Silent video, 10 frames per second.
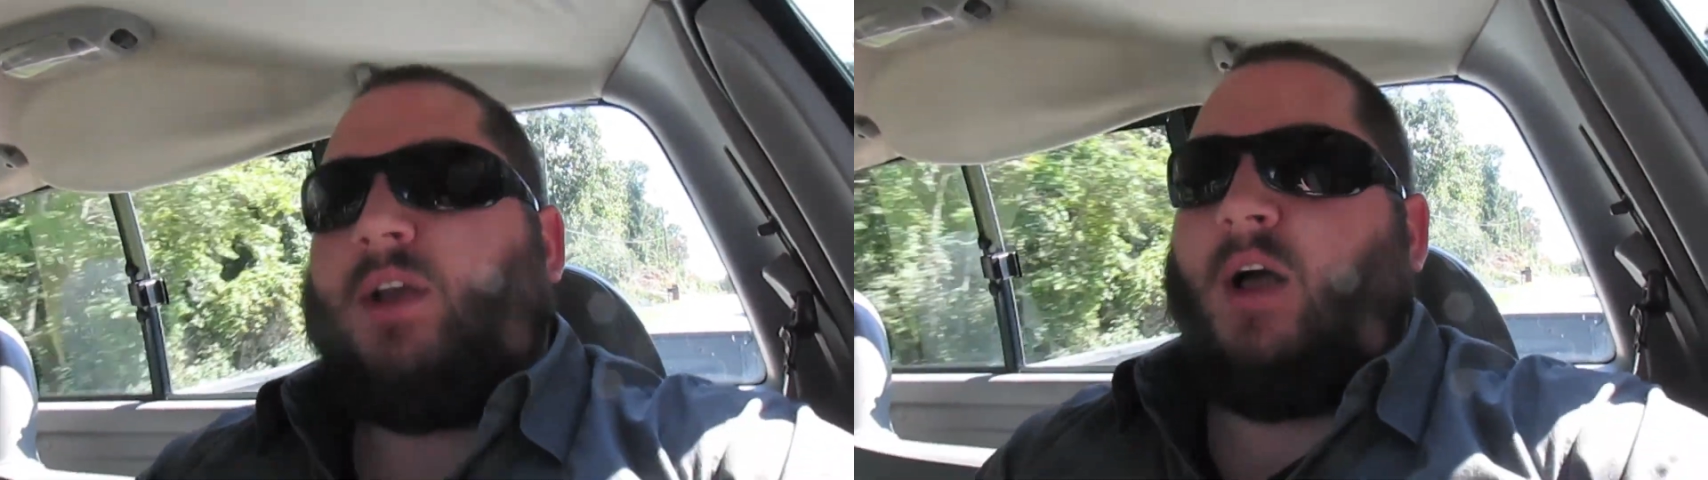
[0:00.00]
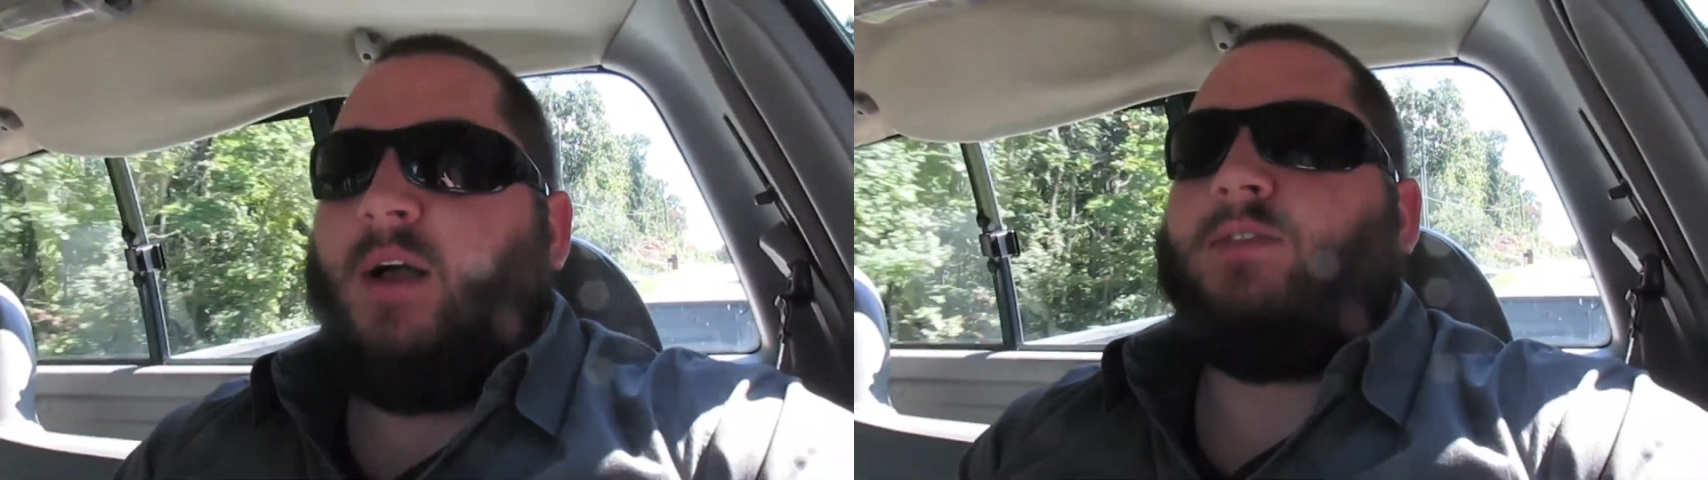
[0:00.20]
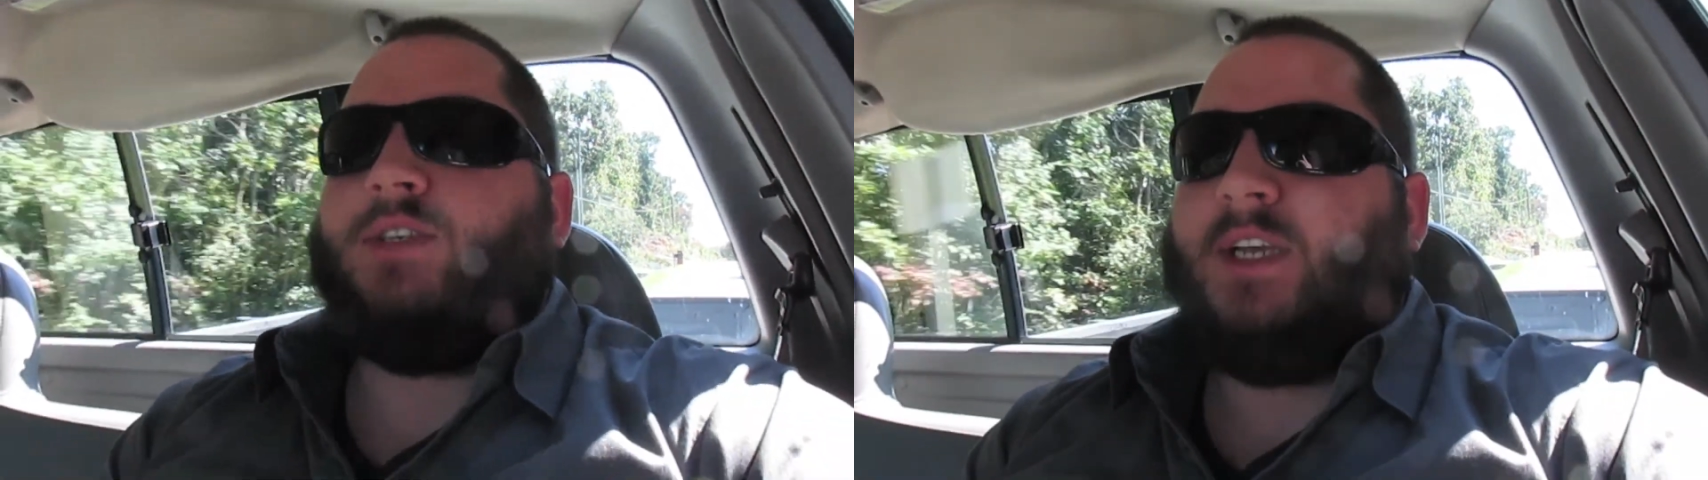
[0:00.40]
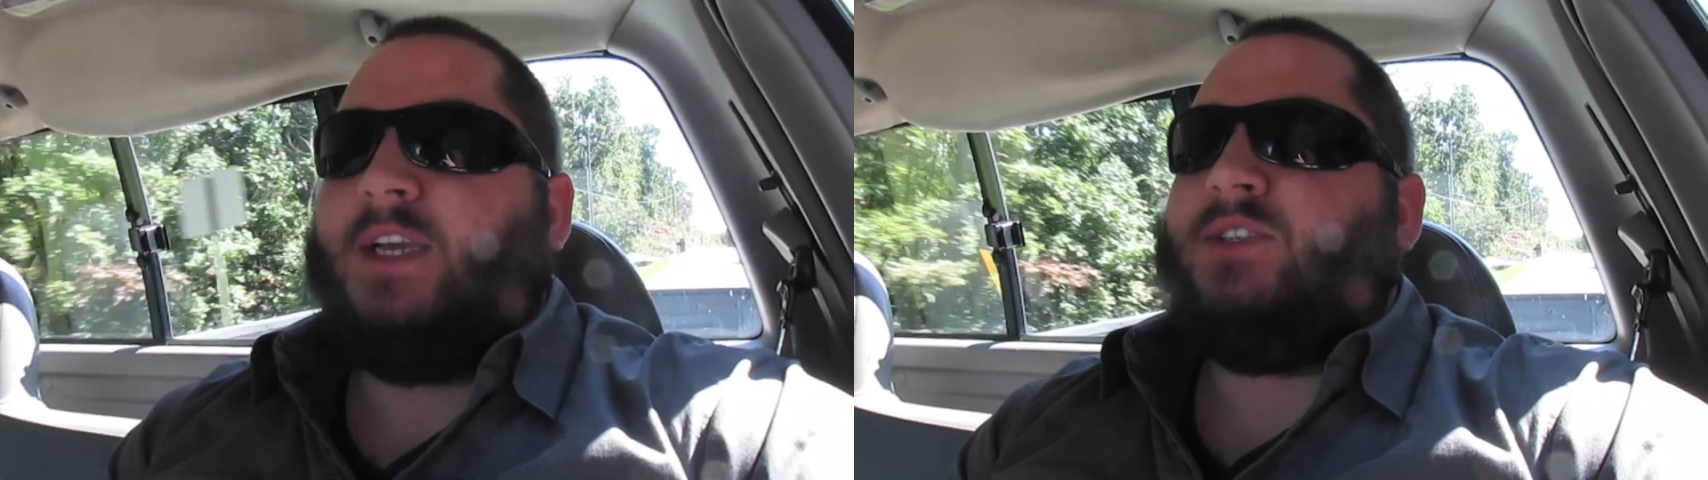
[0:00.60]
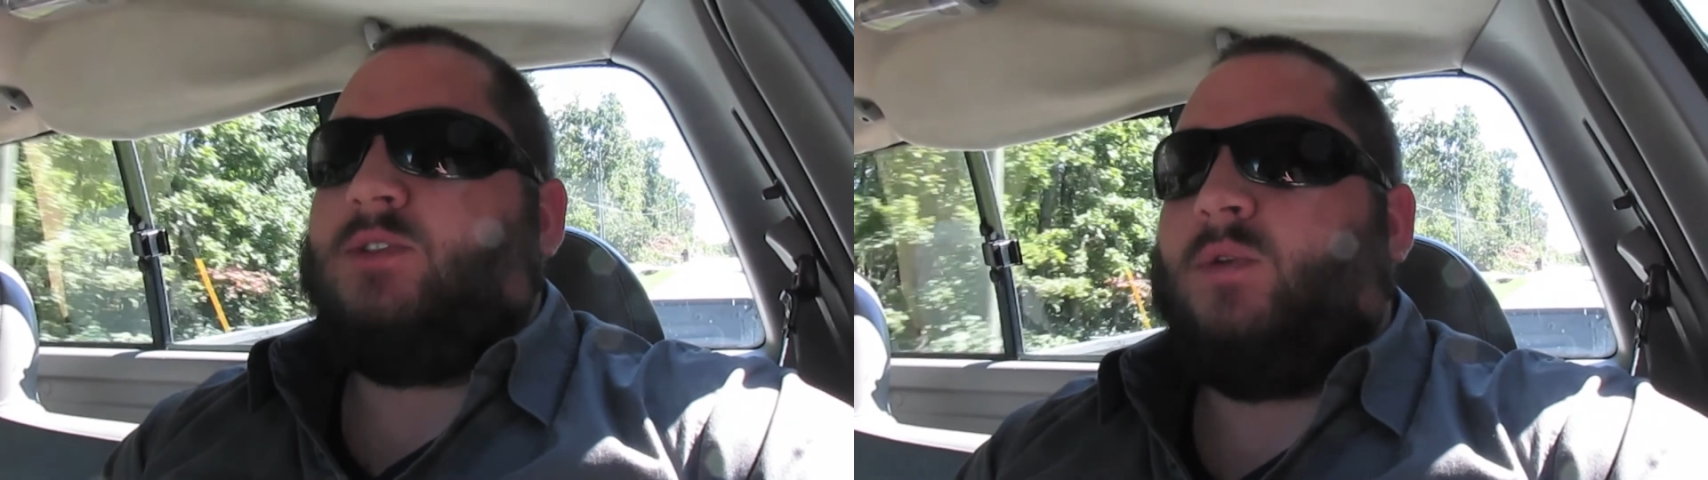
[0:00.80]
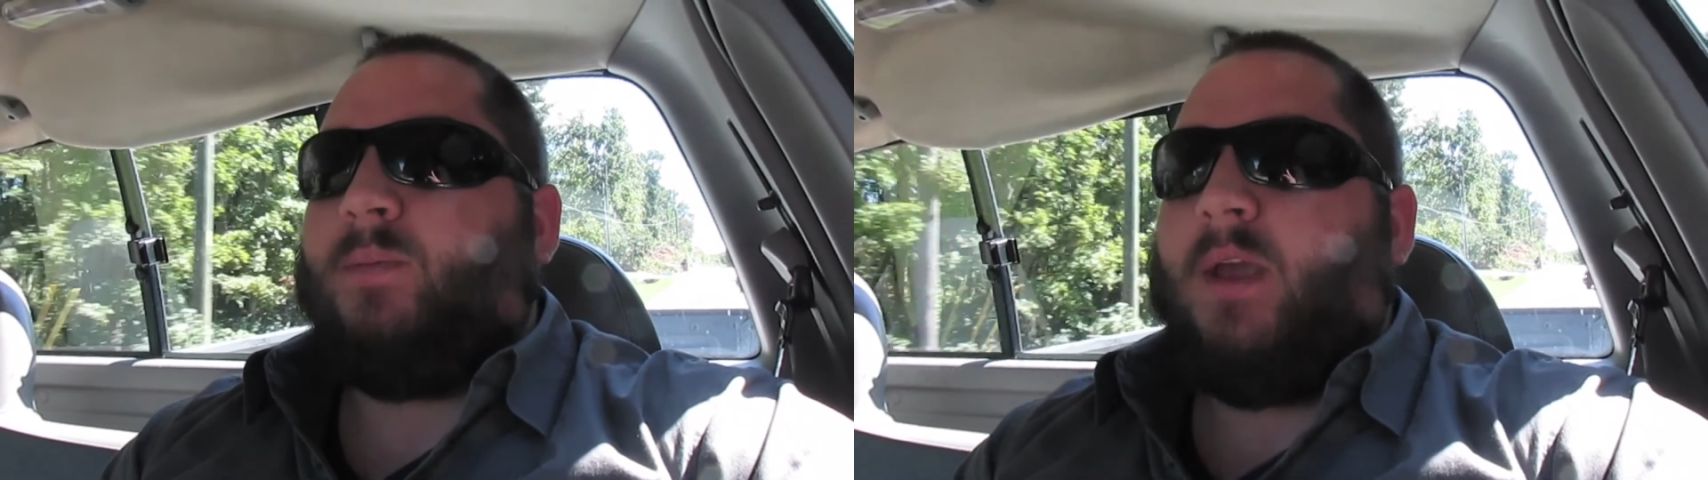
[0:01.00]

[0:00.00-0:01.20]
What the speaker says: conversations with